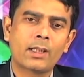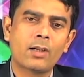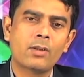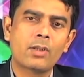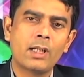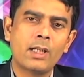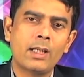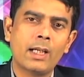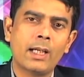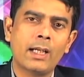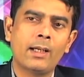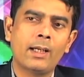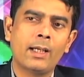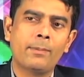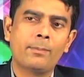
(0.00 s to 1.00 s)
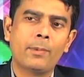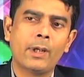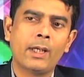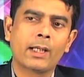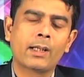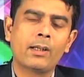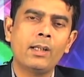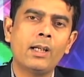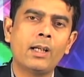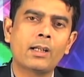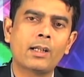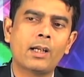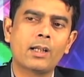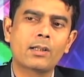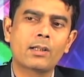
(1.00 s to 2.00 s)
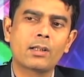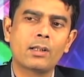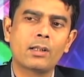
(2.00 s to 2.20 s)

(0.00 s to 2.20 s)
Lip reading: country a clear cut